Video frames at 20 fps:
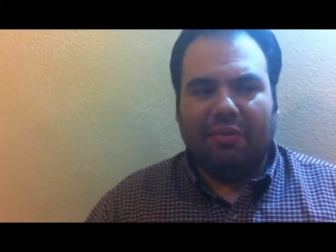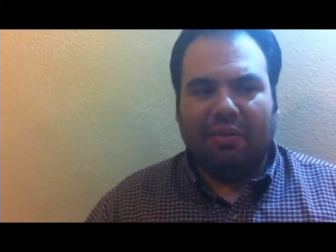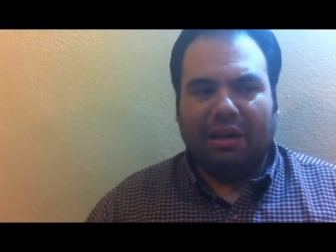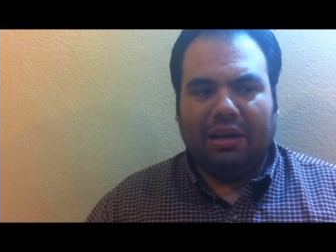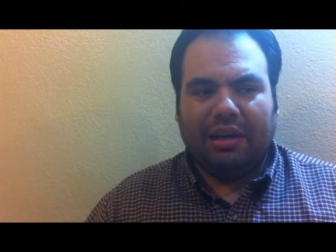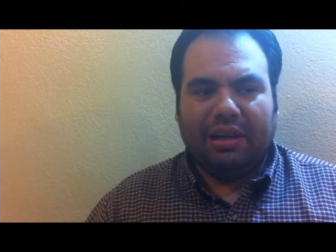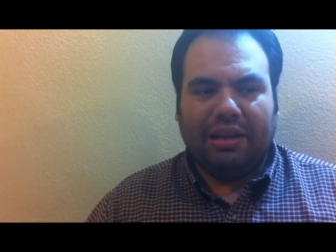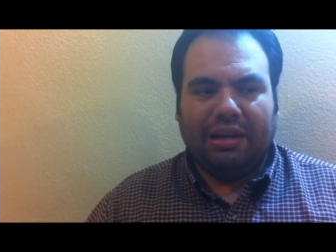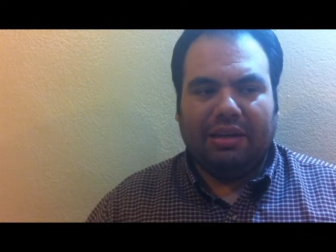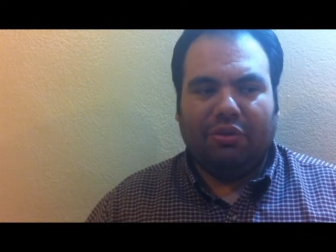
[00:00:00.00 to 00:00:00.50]
when
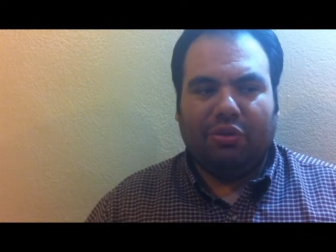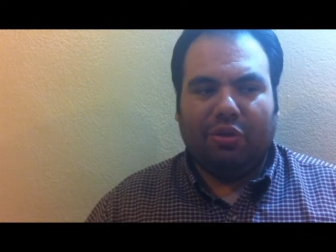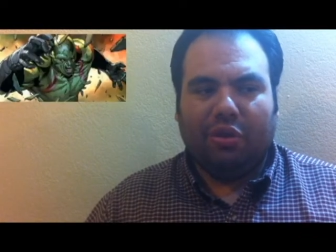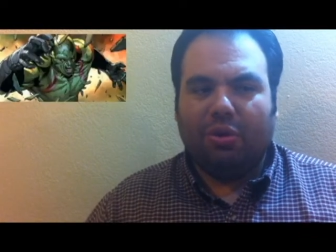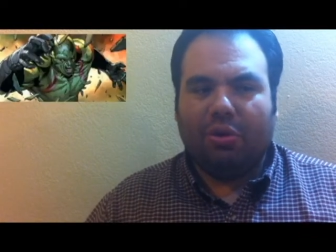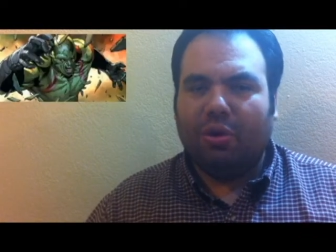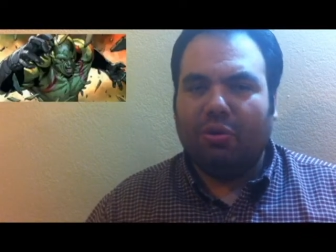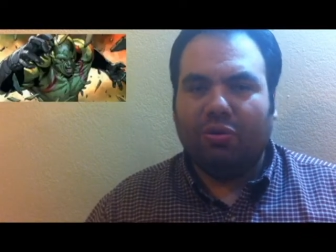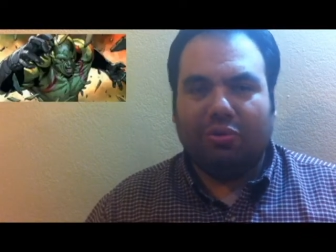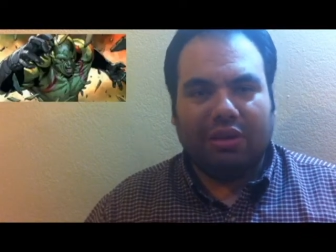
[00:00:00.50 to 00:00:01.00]
he
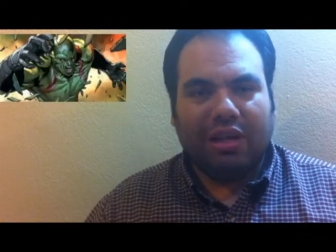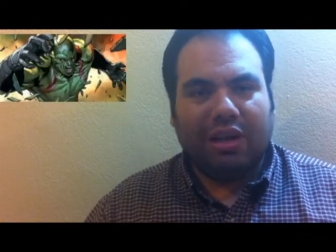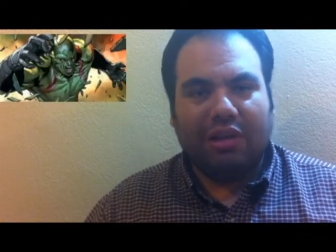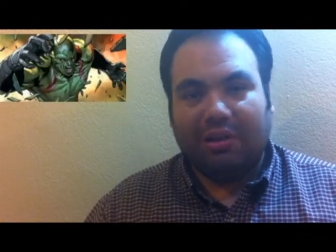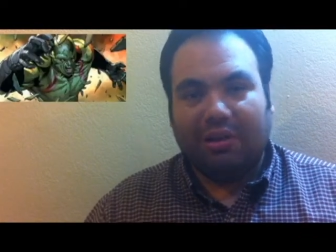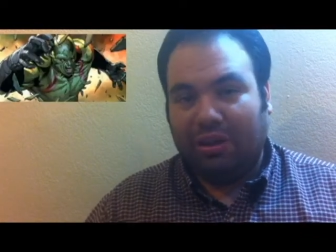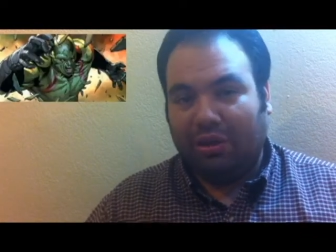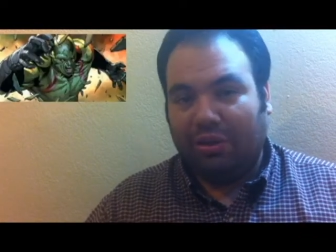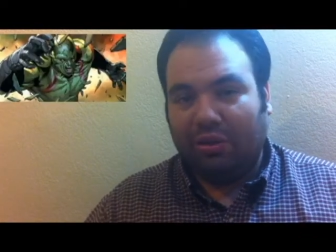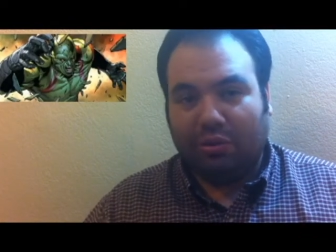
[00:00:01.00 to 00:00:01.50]
throws down,
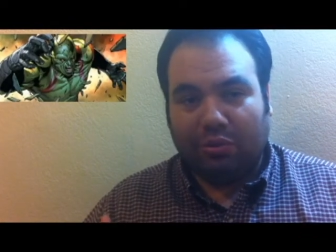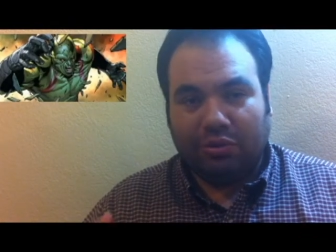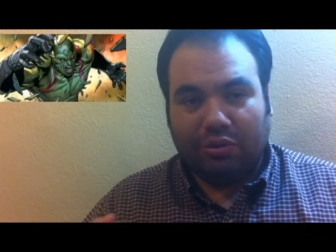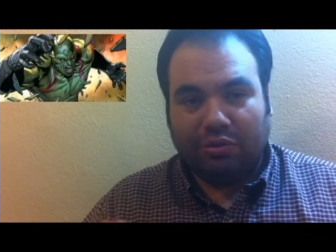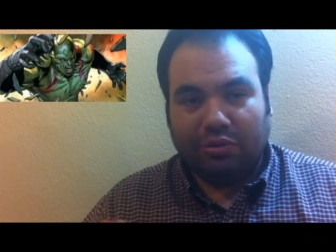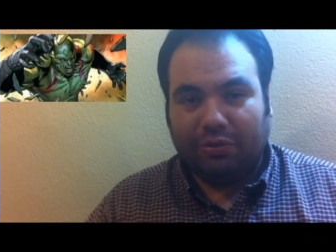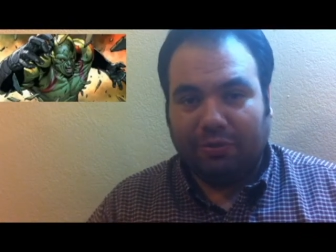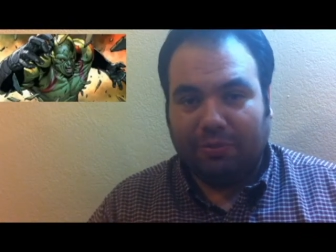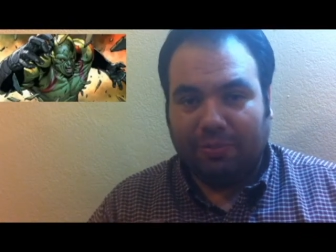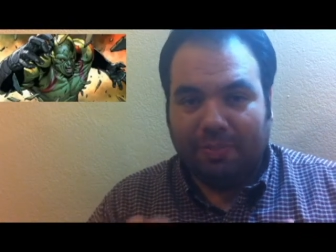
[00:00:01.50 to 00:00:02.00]
he throws
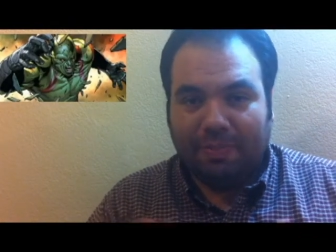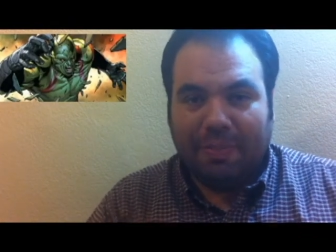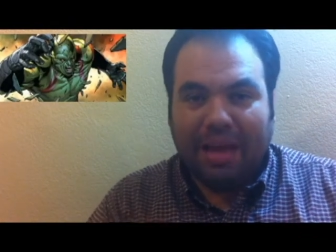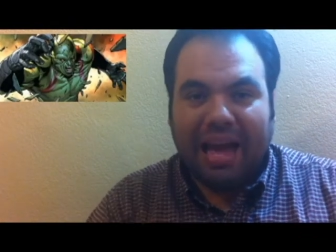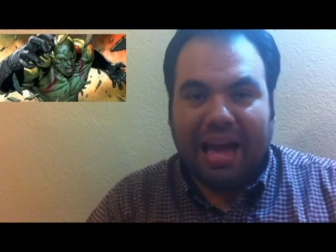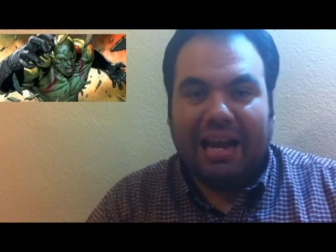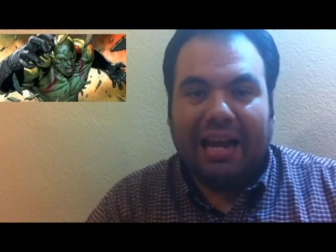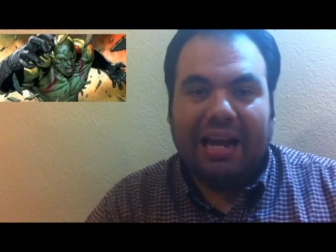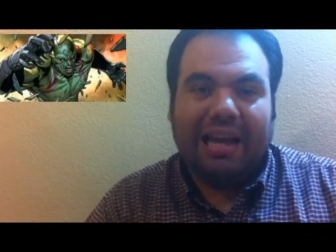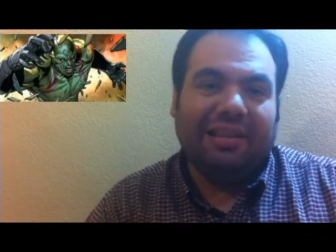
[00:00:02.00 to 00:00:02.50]
those
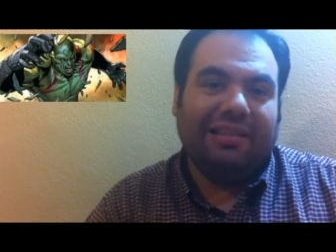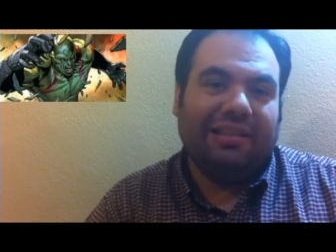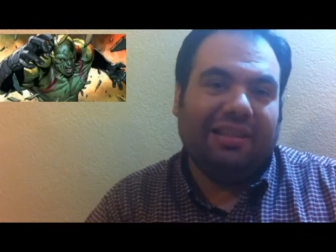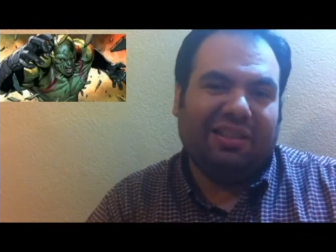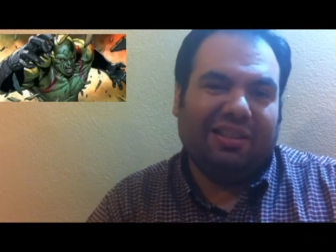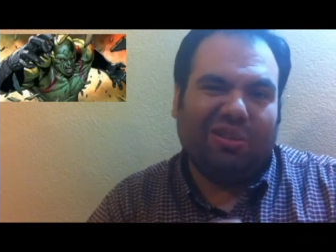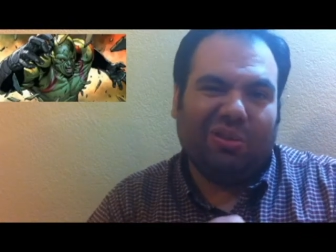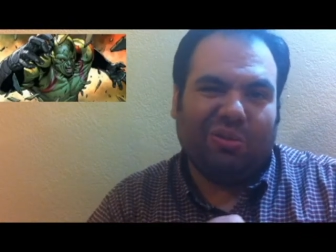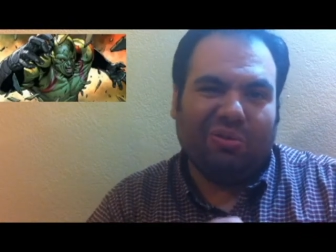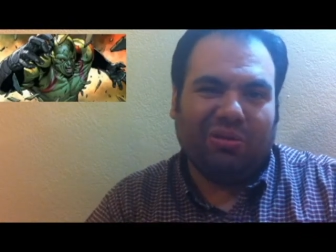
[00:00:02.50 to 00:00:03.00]
badass
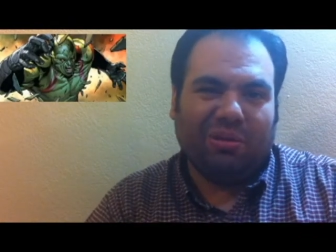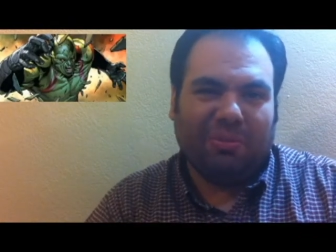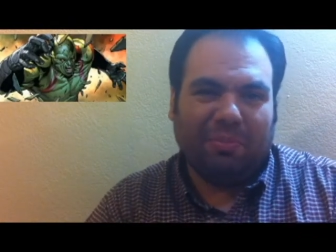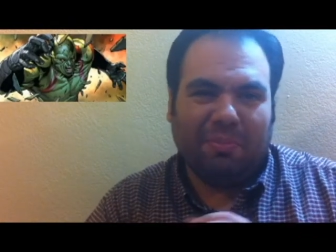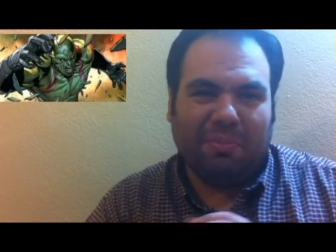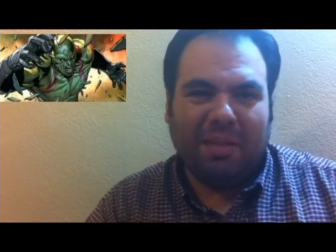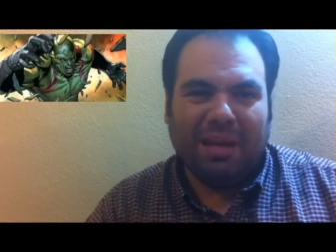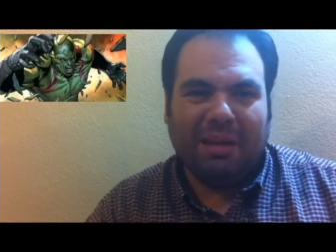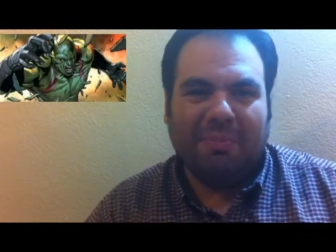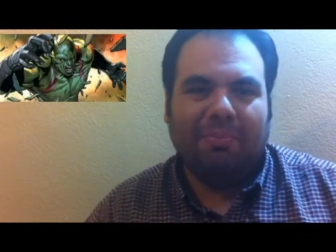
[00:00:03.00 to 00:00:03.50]
and throws
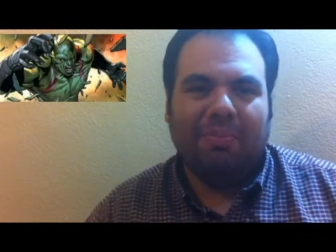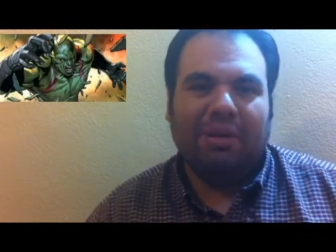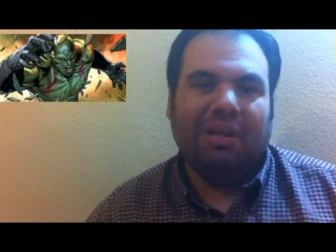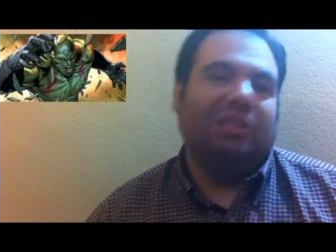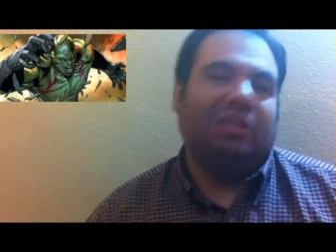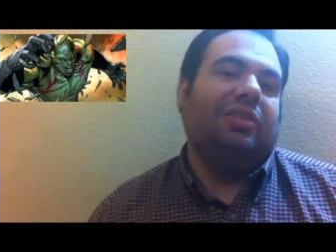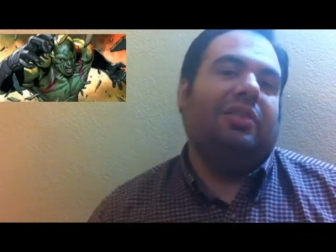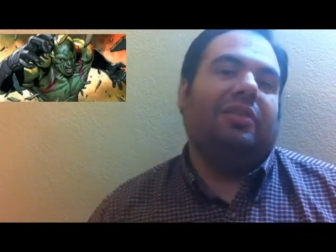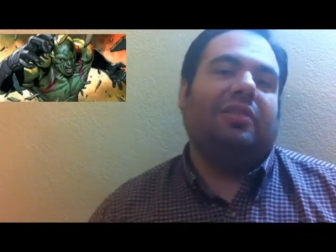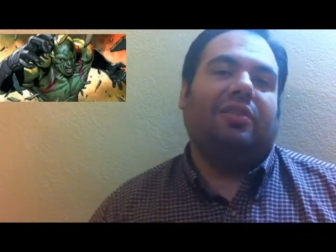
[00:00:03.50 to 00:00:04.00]
some mean
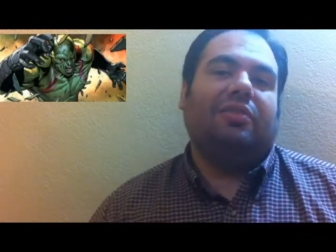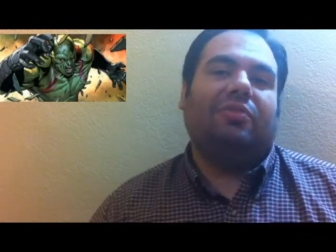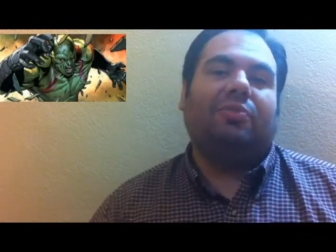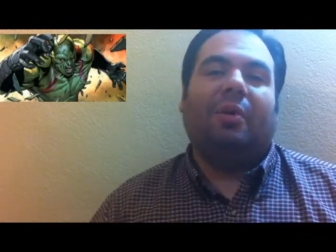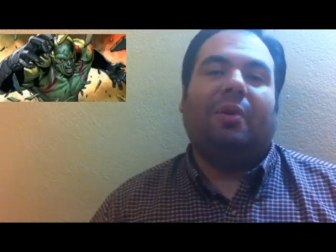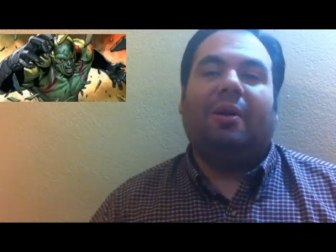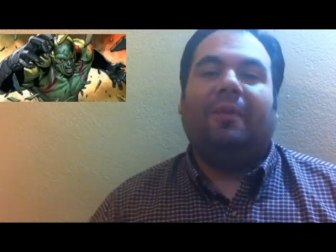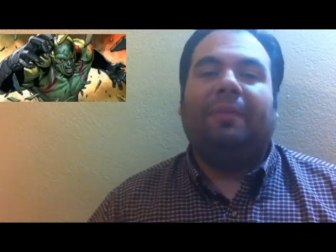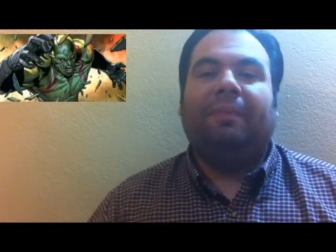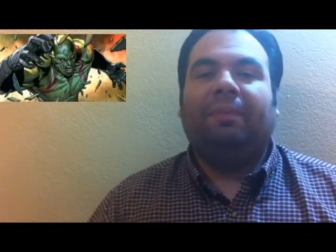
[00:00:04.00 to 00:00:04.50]
punches as
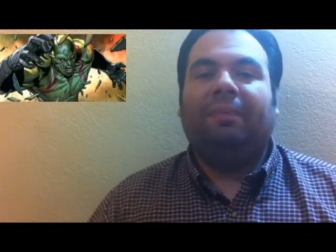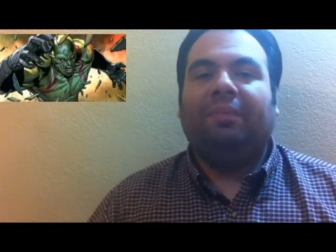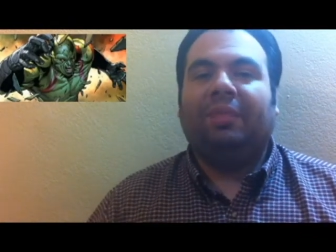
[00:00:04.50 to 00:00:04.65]
well.